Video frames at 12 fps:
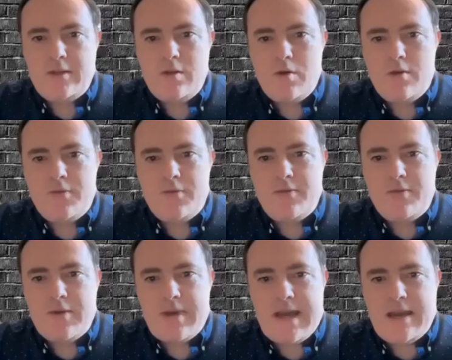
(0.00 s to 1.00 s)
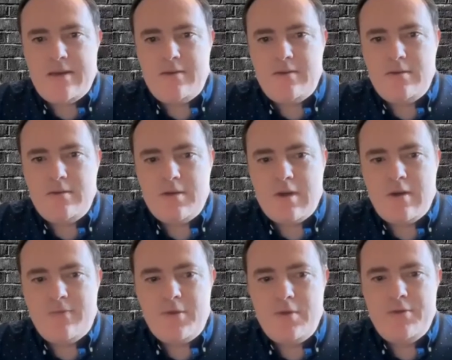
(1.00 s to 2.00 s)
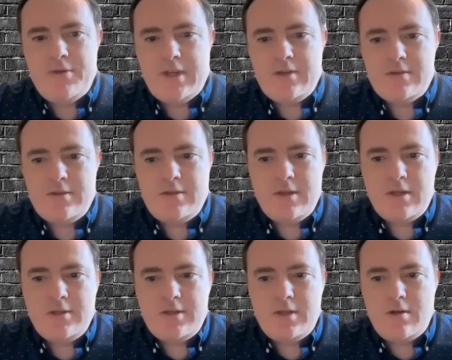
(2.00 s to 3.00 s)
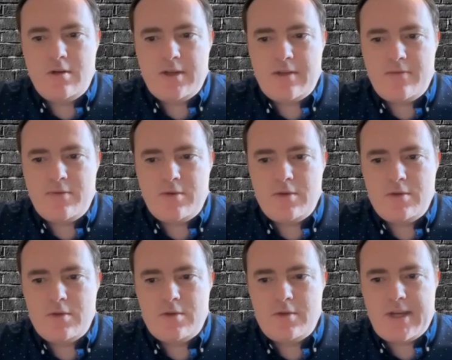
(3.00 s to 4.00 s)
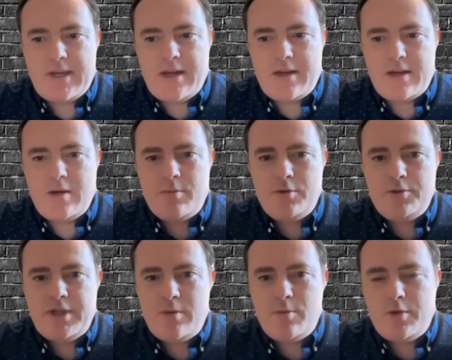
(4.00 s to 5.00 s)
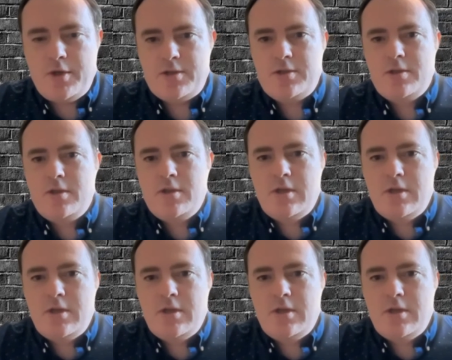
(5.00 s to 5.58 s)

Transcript: to know if you had a few things to consider, like if you could just look at a couple data points